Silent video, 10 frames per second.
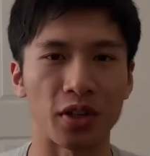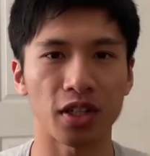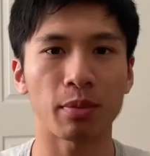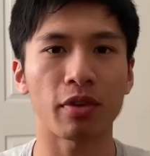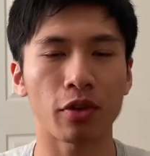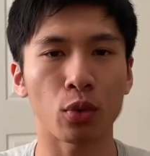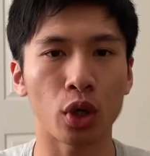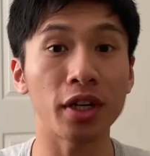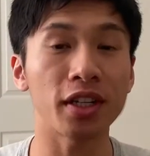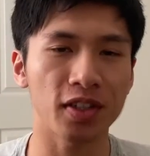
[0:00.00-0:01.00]
is up
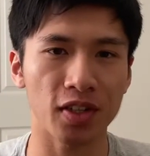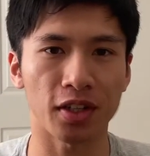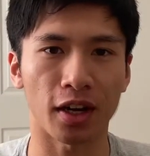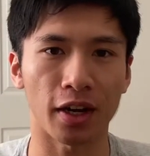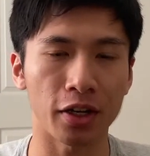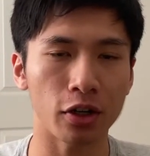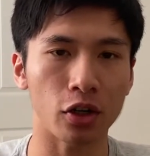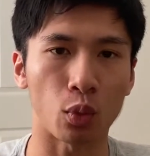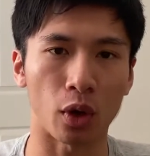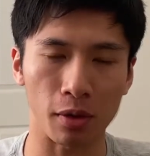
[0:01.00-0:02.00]
everyone, it's Theguyhere
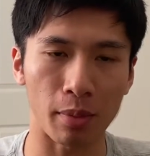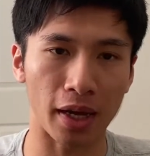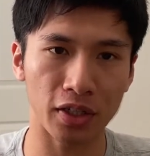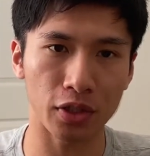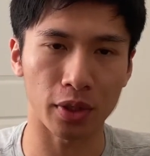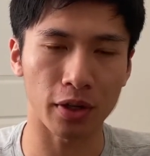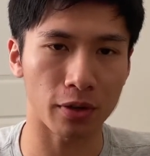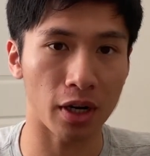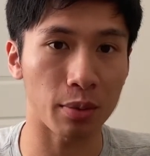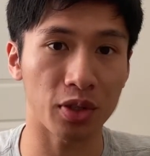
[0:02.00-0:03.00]
and welcome back to
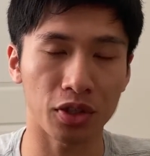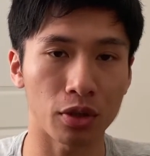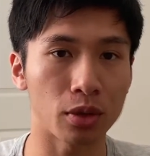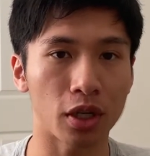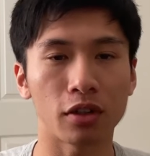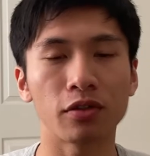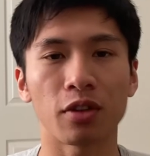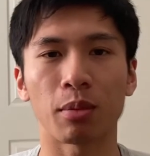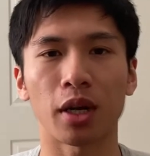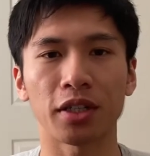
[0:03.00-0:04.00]
another episode of
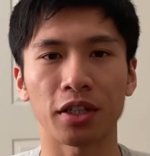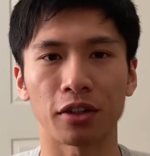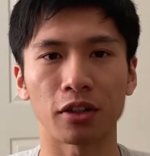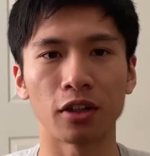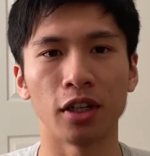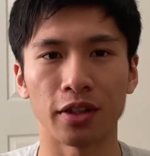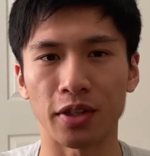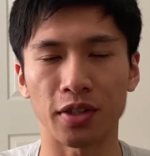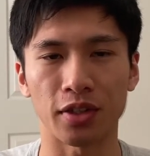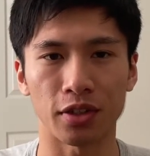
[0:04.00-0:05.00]
Themindhere.
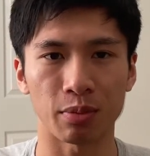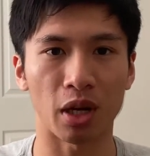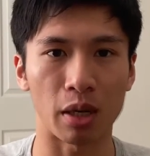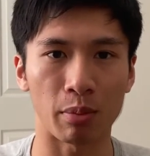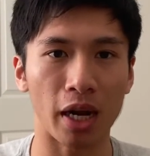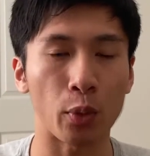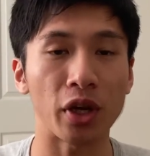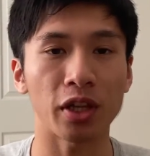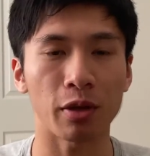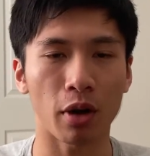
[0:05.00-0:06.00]
This is my
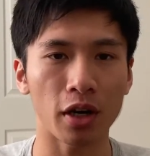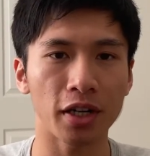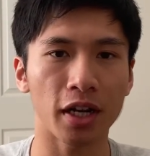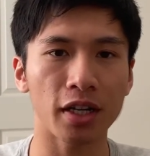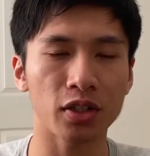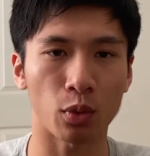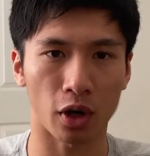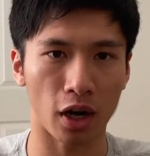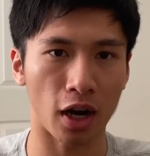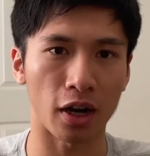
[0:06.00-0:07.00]
bi-weekly podcast
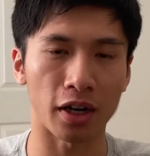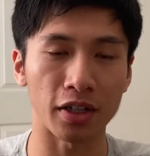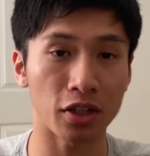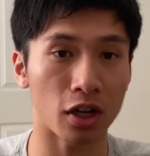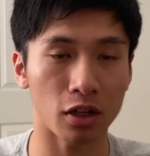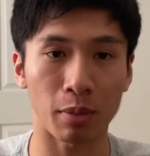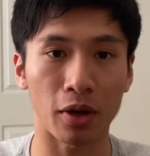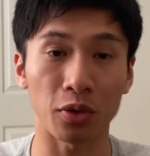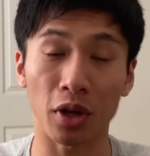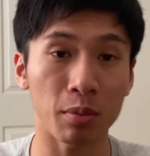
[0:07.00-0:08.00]
where I talk
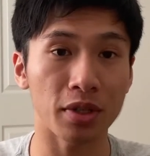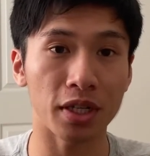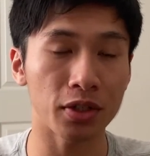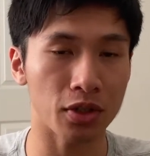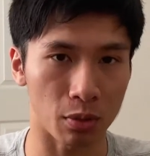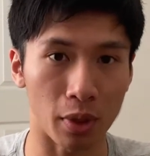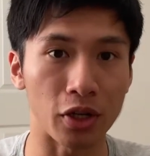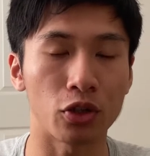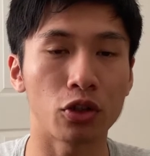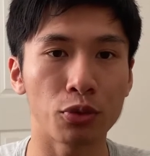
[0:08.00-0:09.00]
about updates on my
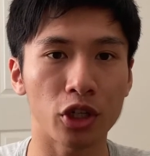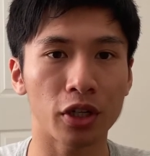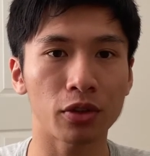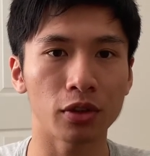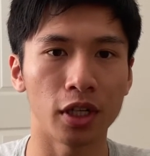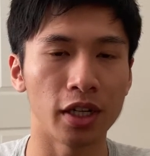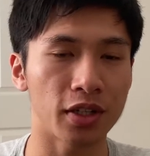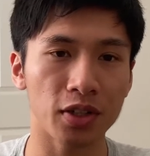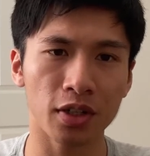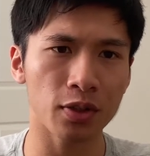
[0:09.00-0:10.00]
YouTube channel,
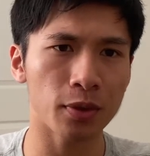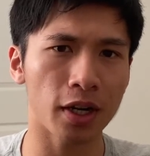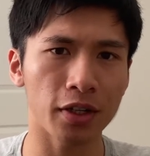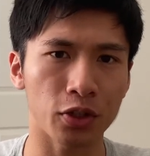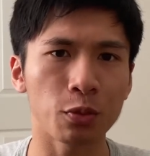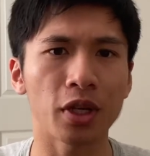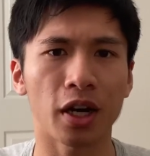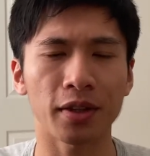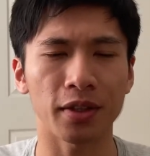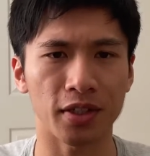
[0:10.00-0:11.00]
discuss what I do
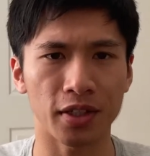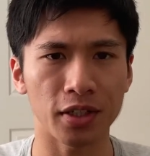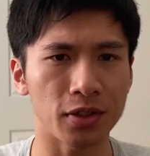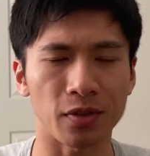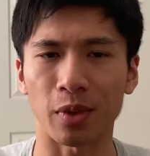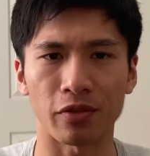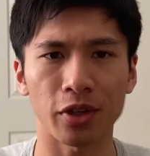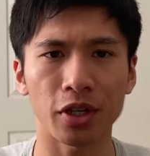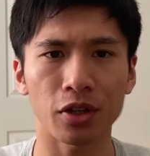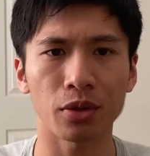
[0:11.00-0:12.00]
behind the scenes of my
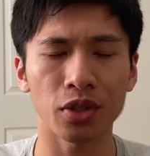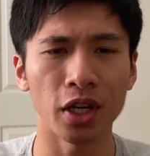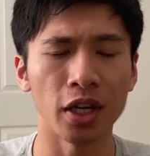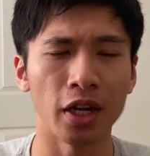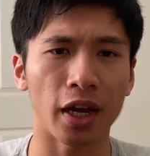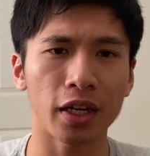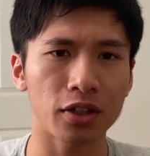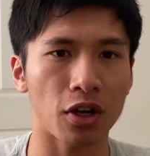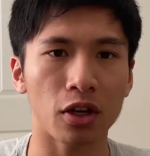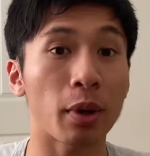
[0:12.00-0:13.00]
videos, and
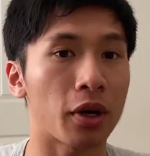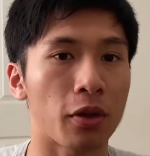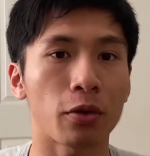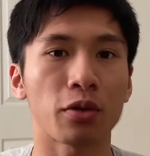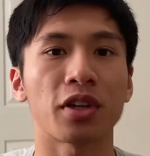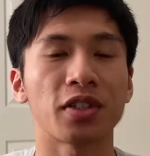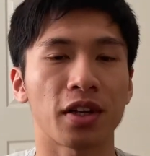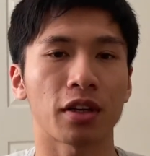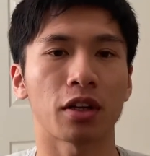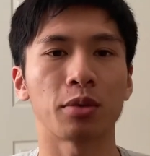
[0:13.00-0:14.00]
talk about other things
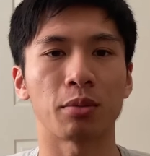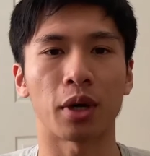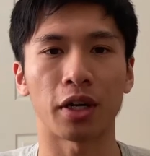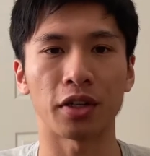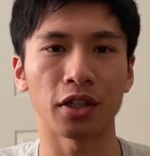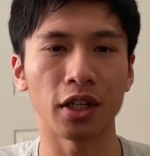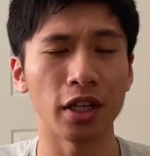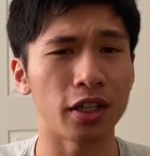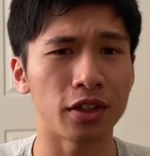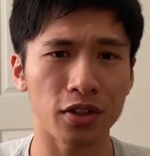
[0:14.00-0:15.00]
that come to mind.
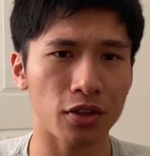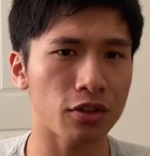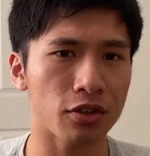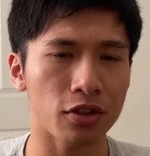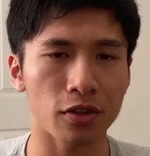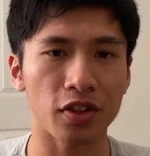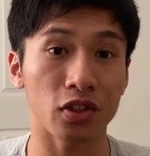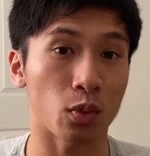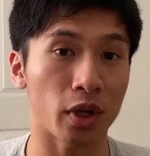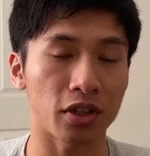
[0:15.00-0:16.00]
This also serves as
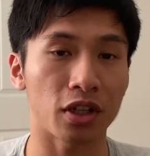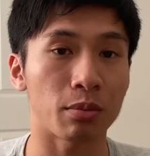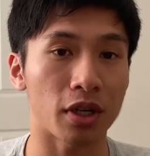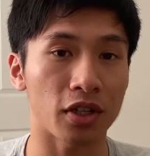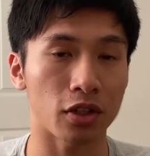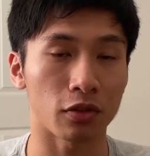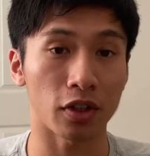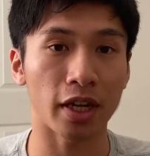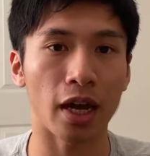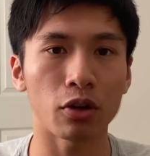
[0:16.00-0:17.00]
a way to keep myself
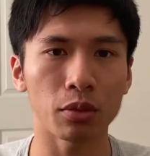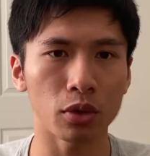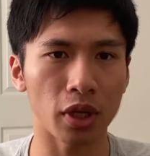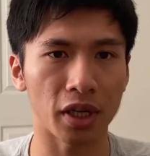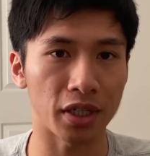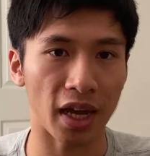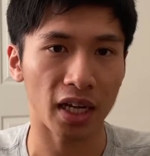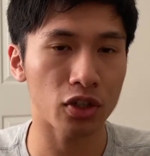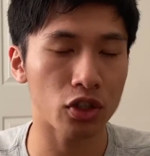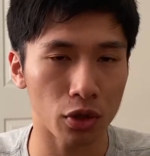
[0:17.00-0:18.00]
accountable and
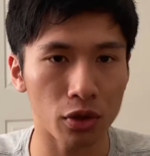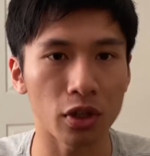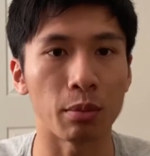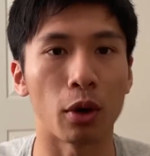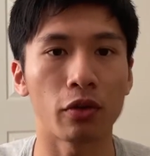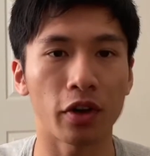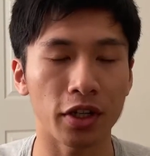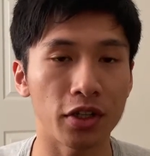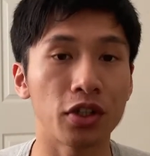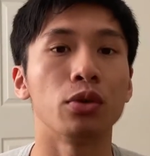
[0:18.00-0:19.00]
externally
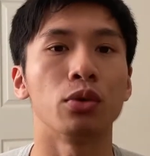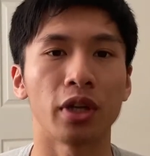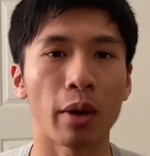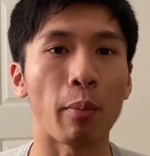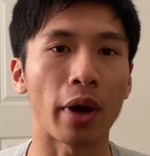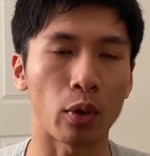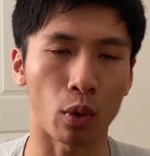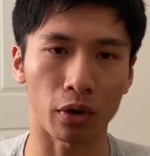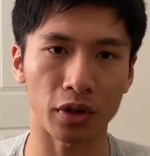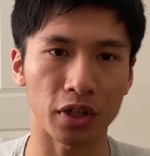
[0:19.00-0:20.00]
motivated to get my
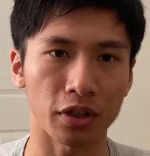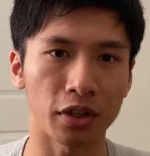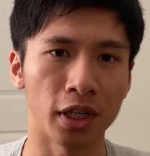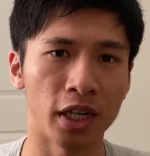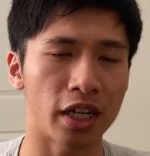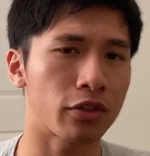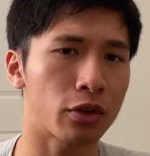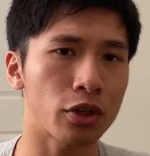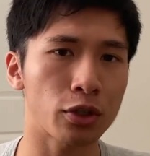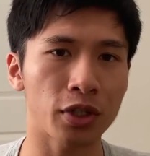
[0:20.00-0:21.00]
work done. If you're
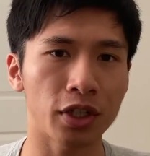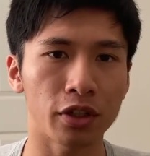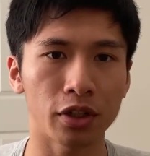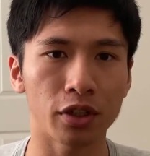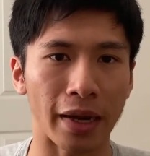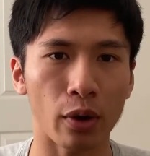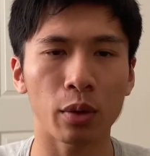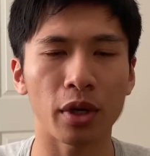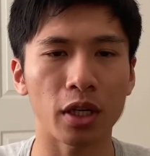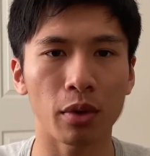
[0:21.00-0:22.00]
interested in how I
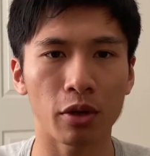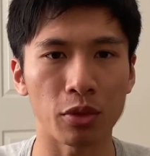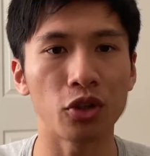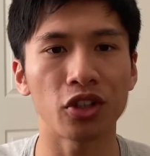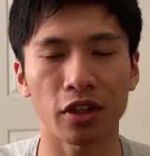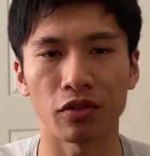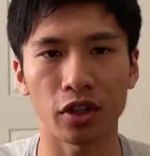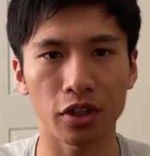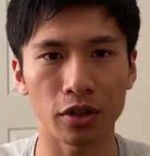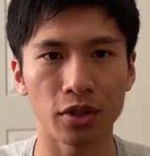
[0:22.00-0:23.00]
make my music and
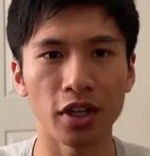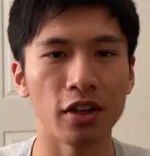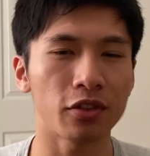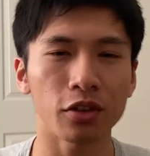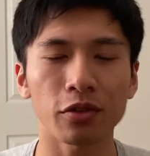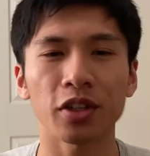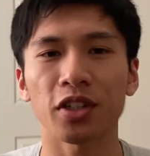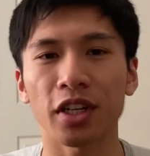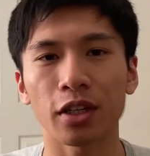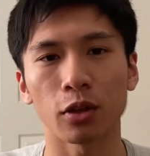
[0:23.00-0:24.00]
videos, feel free to
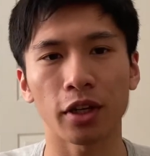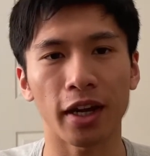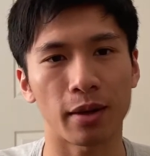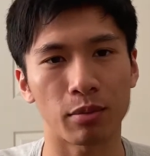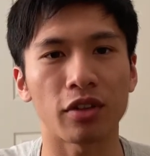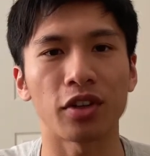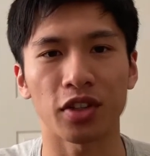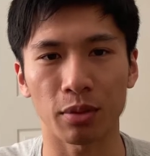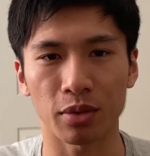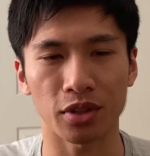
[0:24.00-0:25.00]
take a look at previous
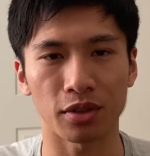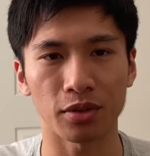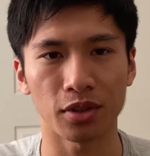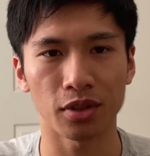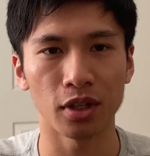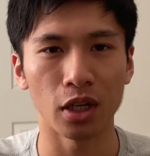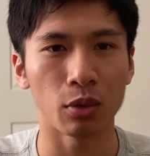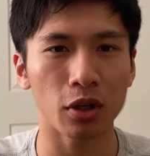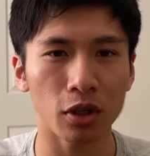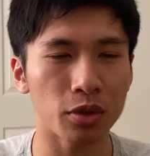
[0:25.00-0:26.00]
episodes.
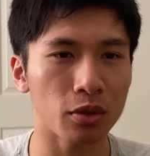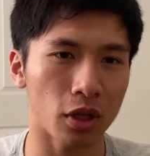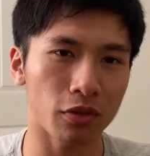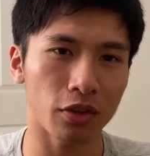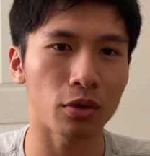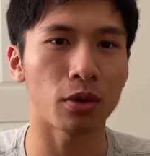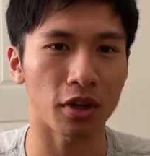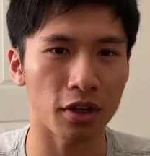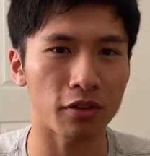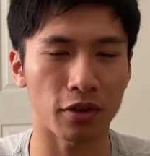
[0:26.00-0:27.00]
Welcome to all of you who are
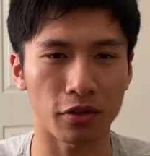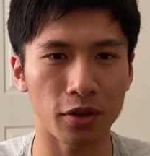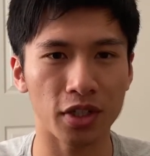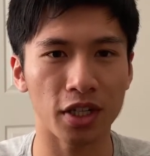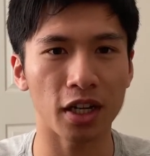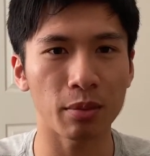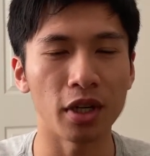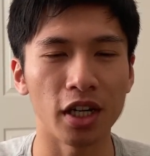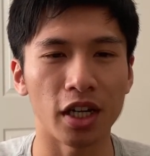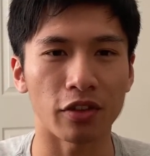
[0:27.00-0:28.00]
here for the first time.
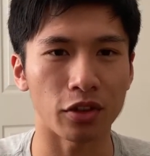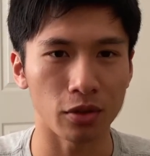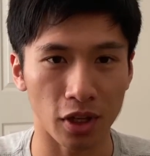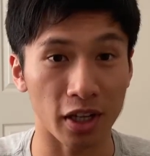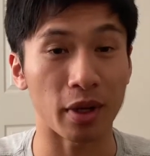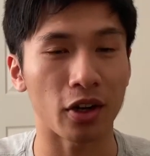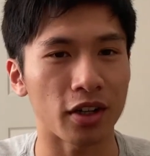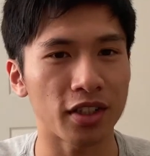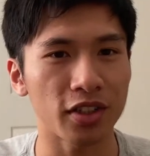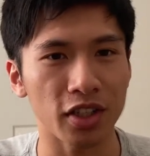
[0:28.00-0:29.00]
If you like my
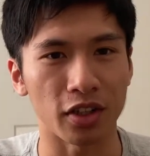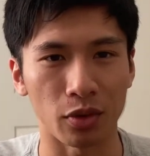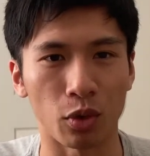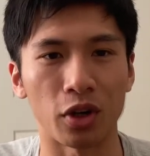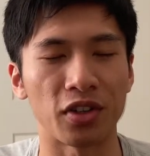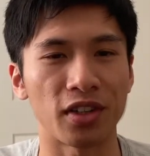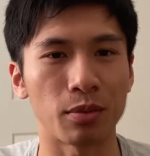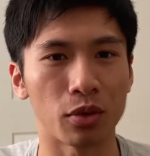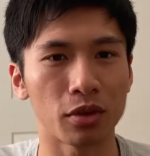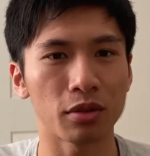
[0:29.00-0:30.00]
content and want to see
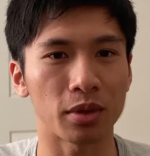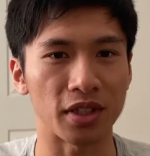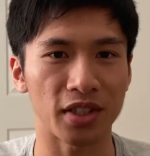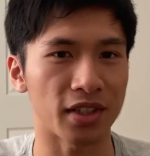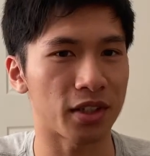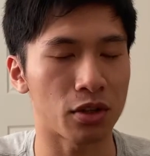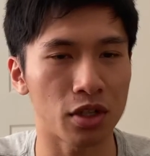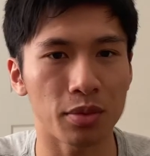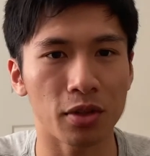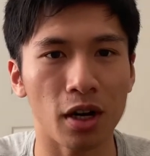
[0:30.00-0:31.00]
more, please consider
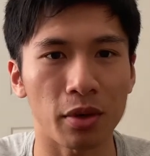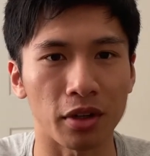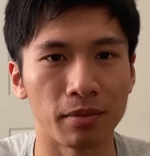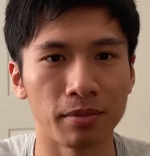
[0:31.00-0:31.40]
subscribing.